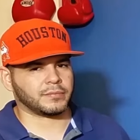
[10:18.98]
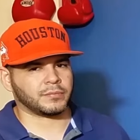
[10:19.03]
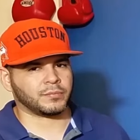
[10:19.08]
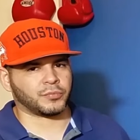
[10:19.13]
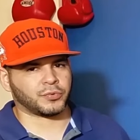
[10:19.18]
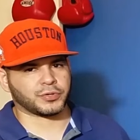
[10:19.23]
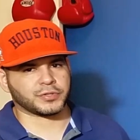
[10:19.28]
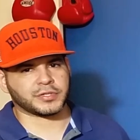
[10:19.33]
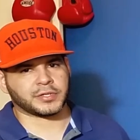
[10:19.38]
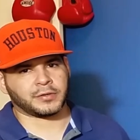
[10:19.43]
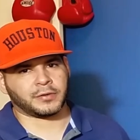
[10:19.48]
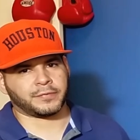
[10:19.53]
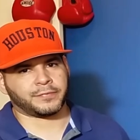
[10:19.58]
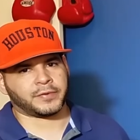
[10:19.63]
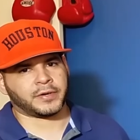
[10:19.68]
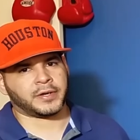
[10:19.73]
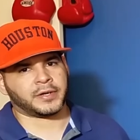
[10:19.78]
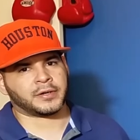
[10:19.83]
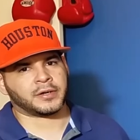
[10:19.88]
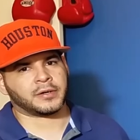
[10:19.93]
more skilled
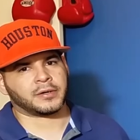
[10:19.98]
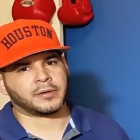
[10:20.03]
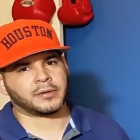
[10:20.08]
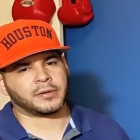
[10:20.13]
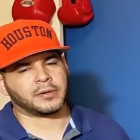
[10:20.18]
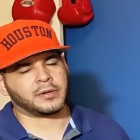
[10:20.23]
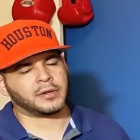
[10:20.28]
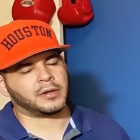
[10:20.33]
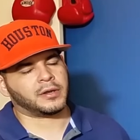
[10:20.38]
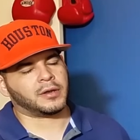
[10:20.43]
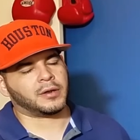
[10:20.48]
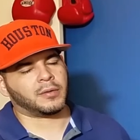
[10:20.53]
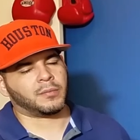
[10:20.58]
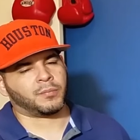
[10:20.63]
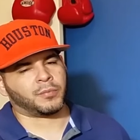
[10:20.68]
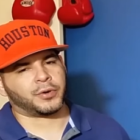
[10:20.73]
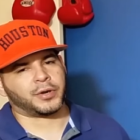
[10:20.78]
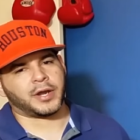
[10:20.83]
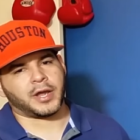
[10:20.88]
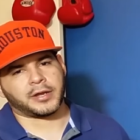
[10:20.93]
fighter,
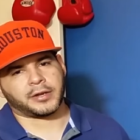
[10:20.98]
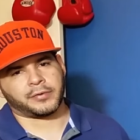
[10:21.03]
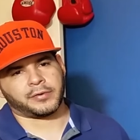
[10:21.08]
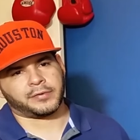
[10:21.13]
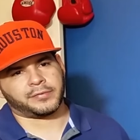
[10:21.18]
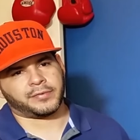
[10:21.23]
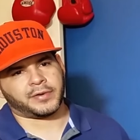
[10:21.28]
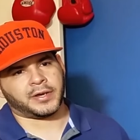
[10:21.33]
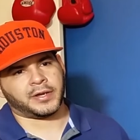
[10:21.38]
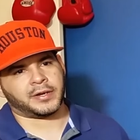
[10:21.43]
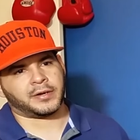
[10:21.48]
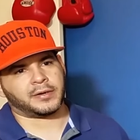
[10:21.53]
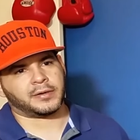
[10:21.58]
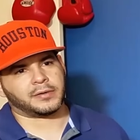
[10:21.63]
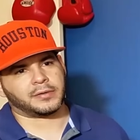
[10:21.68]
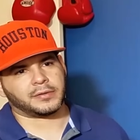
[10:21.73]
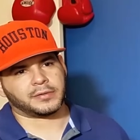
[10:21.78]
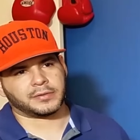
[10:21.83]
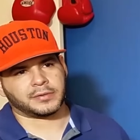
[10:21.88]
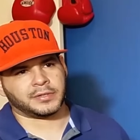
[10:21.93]
more accurate
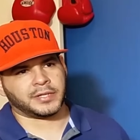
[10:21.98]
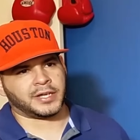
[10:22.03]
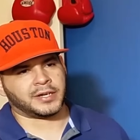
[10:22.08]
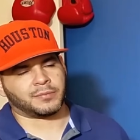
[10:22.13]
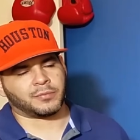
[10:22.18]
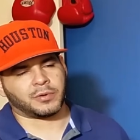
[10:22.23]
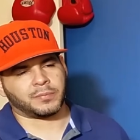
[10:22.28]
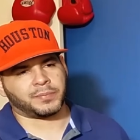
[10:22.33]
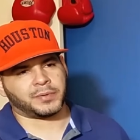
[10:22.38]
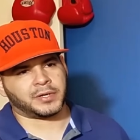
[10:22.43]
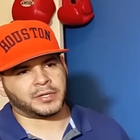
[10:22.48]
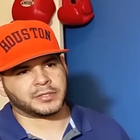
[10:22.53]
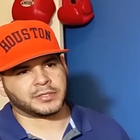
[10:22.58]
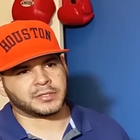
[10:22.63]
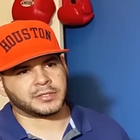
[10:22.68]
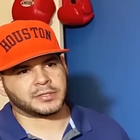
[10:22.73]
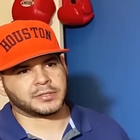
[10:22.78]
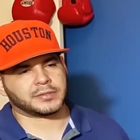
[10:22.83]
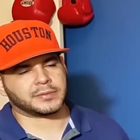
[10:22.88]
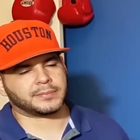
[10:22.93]
fighter, landing more
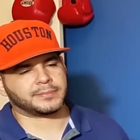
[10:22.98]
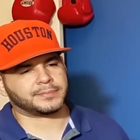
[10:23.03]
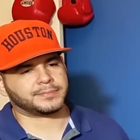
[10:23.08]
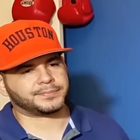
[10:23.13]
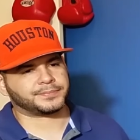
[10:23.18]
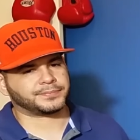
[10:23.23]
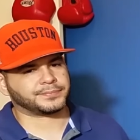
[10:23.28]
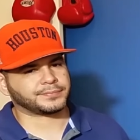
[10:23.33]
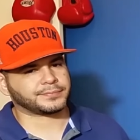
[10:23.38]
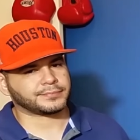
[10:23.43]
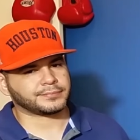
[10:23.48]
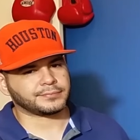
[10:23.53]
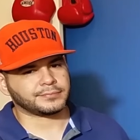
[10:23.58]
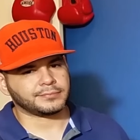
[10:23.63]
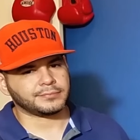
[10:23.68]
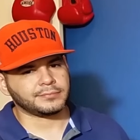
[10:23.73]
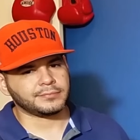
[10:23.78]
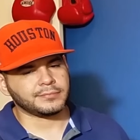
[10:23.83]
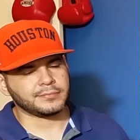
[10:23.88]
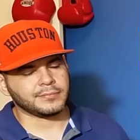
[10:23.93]
punches,
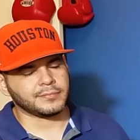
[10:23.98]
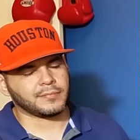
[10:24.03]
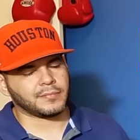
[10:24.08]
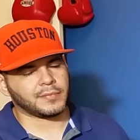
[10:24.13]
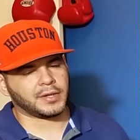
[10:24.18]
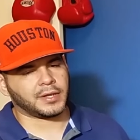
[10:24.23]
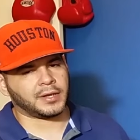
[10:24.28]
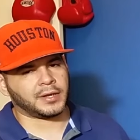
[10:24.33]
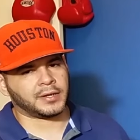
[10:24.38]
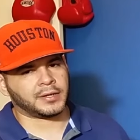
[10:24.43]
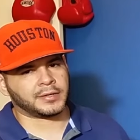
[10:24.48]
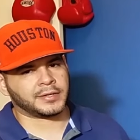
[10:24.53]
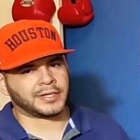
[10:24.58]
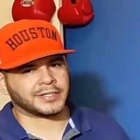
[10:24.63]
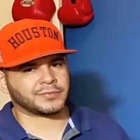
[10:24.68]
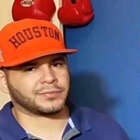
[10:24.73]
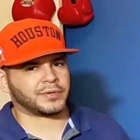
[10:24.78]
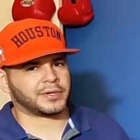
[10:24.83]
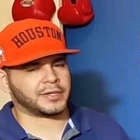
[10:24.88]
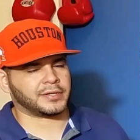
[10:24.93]
and
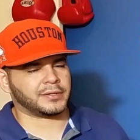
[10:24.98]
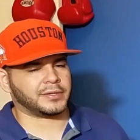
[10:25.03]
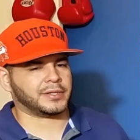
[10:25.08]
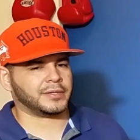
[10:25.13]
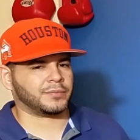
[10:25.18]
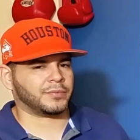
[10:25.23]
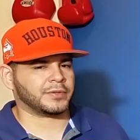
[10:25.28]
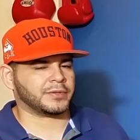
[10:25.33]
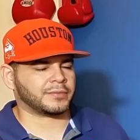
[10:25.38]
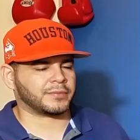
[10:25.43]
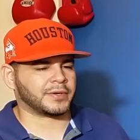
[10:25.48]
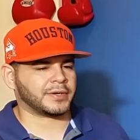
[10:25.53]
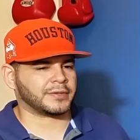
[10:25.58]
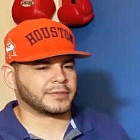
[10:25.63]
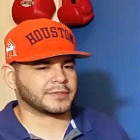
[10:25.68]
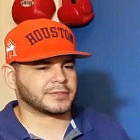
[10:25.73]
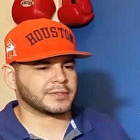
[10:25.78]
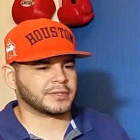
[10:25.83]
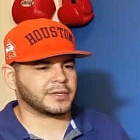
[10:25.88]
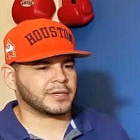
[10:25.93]
that's why he won the
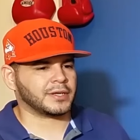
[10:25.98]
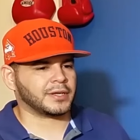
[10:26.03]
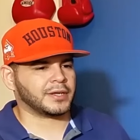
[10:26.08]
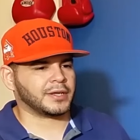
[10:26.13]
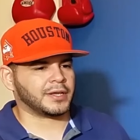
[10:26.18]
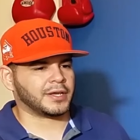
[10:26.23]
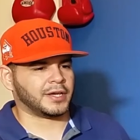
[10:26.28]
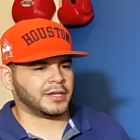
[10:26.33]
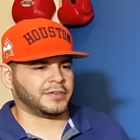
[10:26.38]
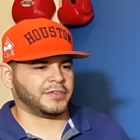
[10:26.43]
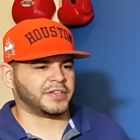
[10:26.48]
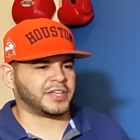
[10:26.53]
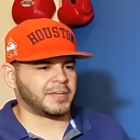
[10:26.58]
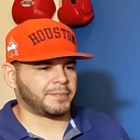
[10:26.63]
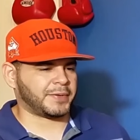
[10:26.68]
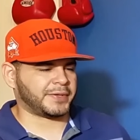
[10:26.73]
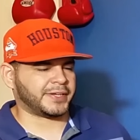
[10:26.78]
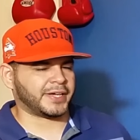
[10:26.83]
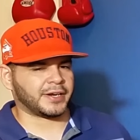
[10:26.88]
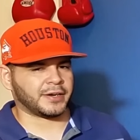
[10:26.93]
rounds. And you
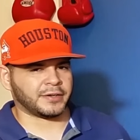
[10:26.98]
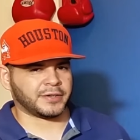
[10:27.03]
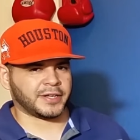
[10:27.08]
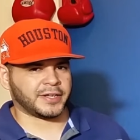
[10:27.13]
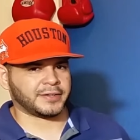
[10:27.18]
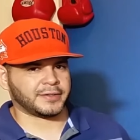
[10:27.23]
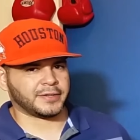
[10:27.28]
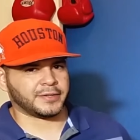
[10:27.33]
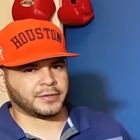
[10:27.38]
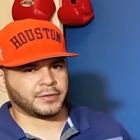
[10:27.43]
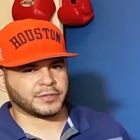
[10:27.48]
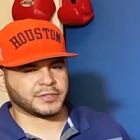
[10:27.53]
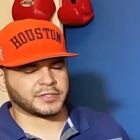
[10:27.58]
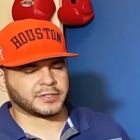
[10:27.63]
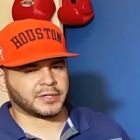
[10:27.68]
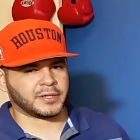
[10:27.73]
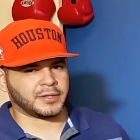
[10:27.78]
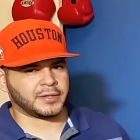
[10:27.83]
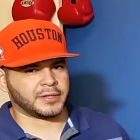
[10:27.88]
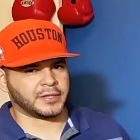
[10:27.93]
keep adding out those
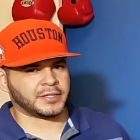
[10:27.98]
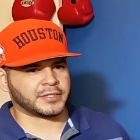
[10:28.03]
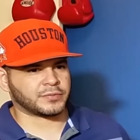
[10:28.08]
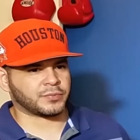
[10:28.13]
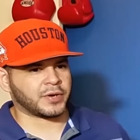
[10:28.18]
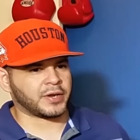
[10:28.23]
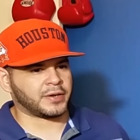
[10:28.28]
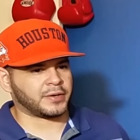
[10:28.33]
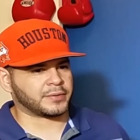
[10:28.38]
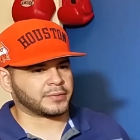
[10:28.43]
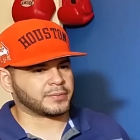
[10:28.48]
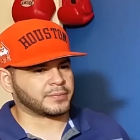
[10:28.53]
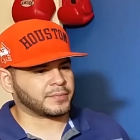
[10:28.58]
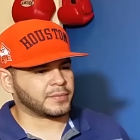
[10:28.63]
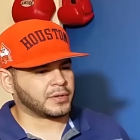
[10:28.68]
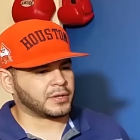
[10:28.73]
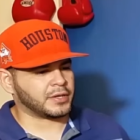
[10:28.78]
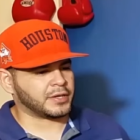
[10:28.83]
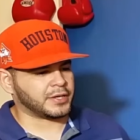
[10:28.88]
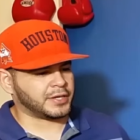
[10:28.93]
each round.
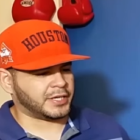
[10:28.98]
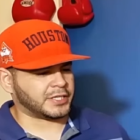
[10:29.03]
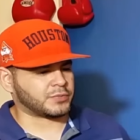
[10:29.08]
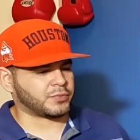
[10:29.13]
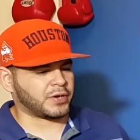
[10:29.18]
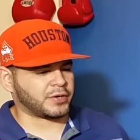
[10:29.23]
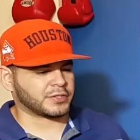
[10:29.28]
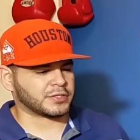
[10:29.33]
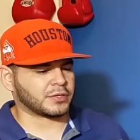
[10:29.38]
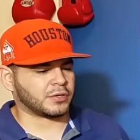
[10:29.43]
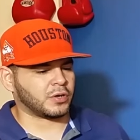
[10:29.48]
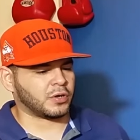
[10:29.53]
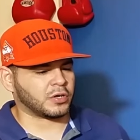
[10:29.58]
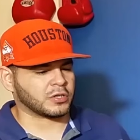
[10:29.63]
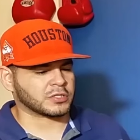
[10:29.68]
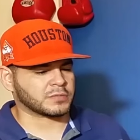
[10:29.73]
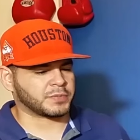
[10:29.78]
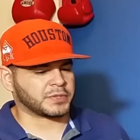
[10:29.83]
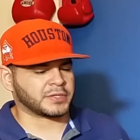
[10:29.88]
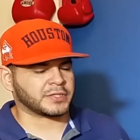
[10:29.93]
Each round's
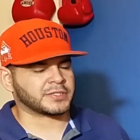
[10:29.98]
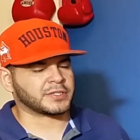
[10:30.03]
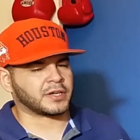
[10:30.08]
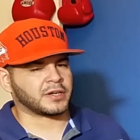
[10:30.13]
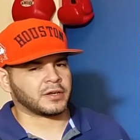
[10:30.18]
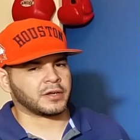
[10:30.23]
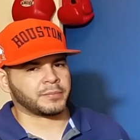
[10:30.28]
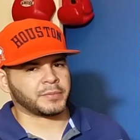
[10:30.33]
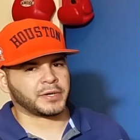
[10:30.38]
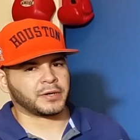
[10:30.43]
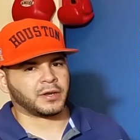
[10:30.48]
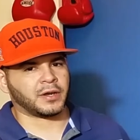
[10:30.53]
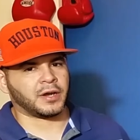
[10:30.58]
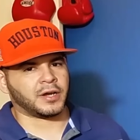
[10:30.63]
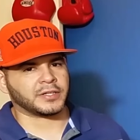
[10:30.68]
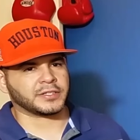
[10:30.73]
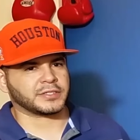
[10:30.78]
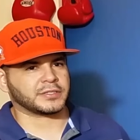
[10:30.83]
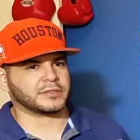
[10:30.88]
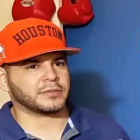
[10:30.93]
close, but you saw Amir
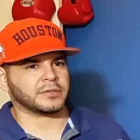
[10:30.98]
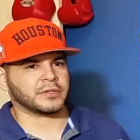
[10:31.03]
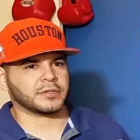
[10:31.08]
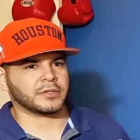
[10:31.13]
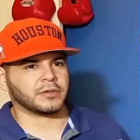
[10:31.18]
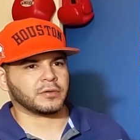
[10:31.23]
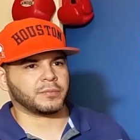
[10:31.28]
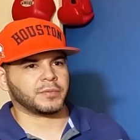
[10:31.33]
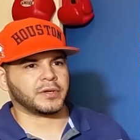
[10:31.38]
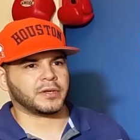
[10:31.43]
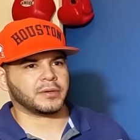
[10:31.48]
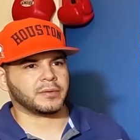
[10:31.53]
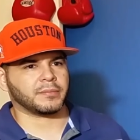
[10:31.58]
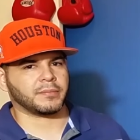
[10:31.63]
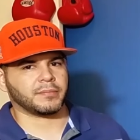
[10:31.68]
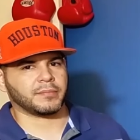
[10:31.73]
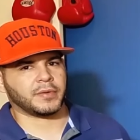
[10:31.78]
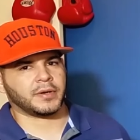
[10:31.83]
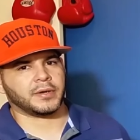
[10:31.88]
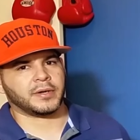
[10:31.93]
Khan just doing a little bit,
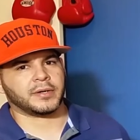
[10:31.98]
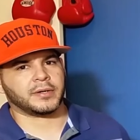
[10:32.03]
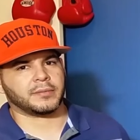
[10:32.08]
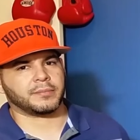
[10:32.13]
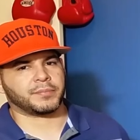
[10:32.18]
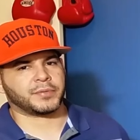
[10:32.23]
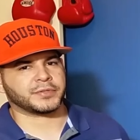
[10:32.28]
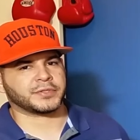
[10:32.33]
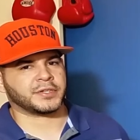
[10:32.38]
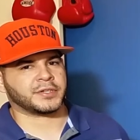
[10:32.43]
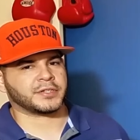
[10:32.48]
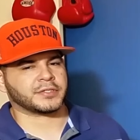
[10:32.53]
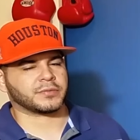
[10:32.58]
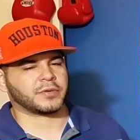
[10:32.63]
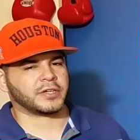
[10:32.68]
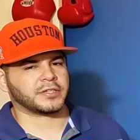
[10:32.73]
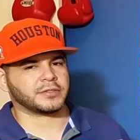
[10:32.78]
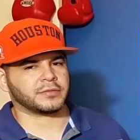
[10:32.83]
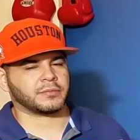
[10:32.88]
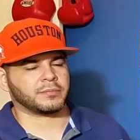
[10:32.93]

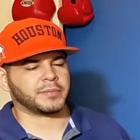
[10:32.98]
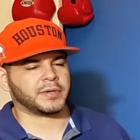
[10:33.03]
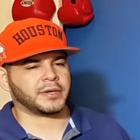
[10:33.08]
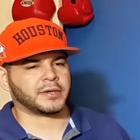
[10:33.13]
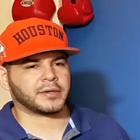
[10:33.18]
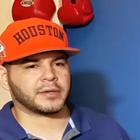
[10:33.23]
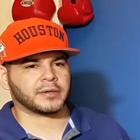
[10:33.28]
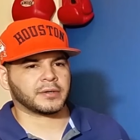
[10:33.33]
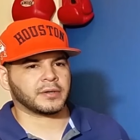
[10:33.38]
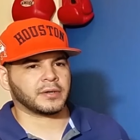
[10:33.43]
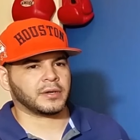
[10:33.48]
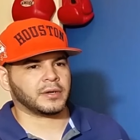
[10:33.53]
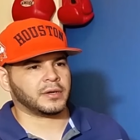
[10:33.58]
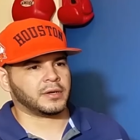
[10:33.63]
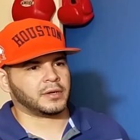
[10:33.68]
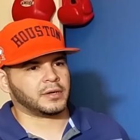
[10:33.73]
percentage-wise, doing better,